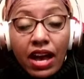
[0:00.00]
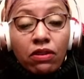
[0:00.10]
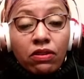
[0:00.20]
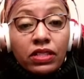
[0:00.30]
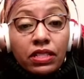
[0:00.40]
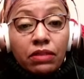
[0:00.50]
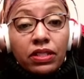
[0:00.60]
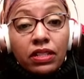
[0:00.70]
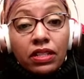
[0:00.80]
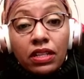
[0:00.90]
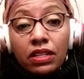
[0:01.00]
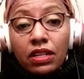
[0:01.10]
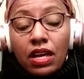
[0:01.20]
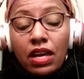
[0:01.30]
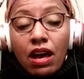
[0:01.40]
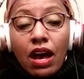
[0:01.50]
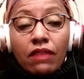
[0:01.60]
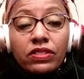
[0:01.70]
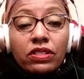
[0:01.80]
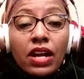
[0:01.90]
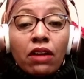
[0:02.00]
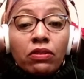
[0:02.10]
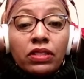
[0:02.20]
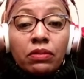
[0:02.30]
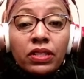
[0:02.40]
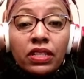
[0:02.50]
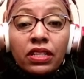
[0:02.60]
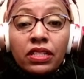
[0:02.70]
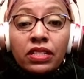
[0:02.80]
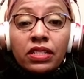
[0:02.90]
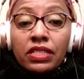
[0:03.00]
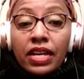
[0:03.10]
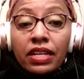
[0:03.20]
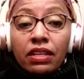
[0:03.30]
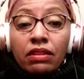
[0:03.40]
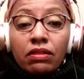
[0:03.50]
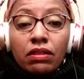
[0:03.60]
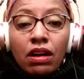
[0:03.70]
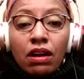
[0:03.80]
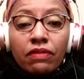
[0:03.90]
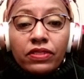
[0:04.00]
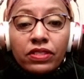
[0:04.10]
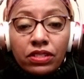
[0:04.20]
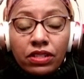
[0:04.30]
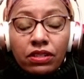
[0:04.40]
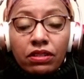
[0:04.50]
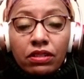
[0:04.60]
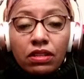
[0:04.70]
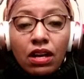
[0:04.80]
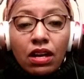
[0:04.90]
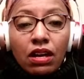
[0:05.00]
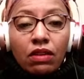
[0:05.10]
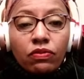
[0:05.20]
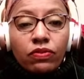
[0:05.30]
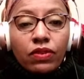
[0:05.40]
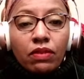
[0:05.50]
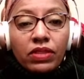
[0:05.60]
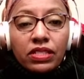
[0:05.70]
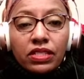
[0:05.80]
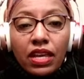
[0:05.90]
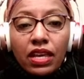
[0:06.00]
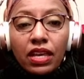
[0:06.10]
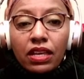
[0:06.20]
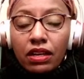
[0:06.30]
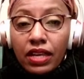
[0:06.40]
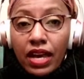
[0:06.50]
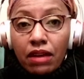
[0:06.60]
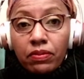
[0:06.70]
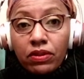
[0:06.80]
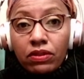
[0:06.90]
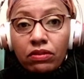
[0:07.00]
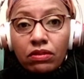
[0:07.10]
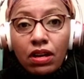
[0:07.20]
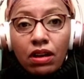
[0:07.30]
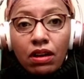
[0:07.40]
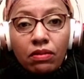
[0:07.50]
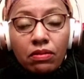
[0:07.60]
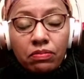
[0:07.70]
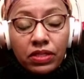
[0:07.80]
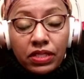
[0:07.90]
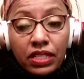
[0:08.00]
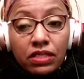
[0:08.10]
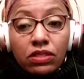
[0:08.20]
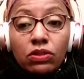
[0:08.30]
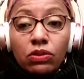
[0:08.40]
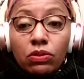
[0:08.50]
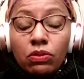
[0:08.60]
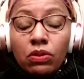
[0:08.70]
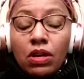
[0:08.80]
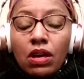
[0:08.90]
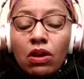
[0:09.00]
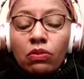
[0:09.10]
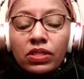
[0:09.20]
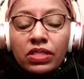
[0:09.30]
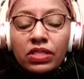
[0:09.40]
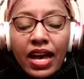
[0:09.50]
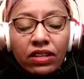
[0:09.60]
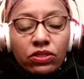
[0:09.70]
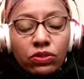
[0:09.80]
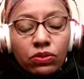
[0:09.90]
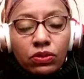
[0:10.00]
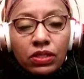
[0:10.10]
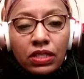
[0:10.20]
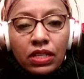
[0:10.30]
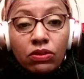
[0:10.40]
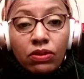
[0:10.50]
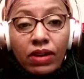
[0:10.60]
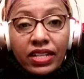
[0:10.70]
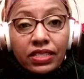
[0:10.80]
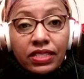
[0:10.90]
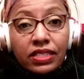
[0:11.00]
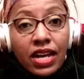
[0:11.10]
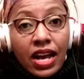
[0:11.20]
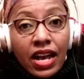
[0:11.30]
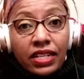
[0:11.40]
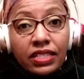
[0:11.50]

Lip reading: Howard Liebengood. Officer Howard Liebengood is the second officer from the state Capitol Police who actually died.